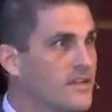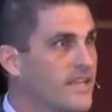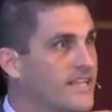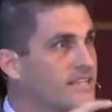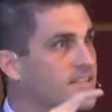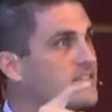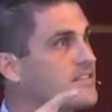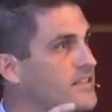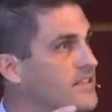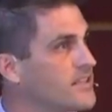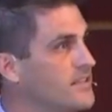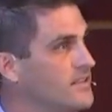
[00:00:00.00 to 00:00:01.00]

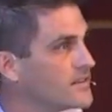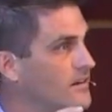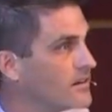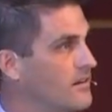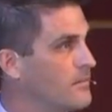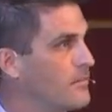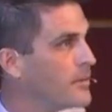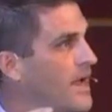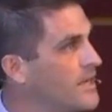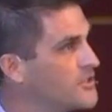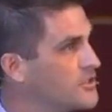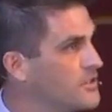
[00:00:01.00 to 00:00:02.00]
exceed our
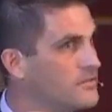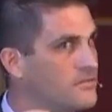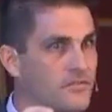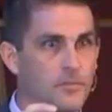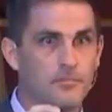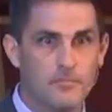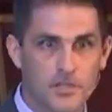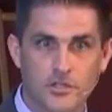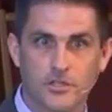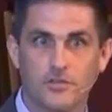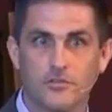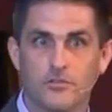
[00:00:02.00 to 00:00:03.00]
passion for
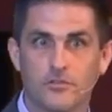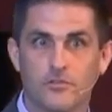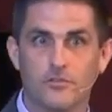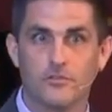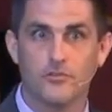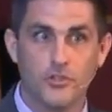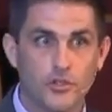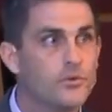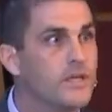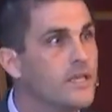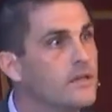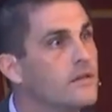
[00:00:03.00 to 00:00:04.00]
mission
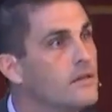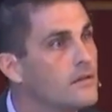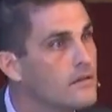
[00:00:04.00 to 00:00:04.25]
doing.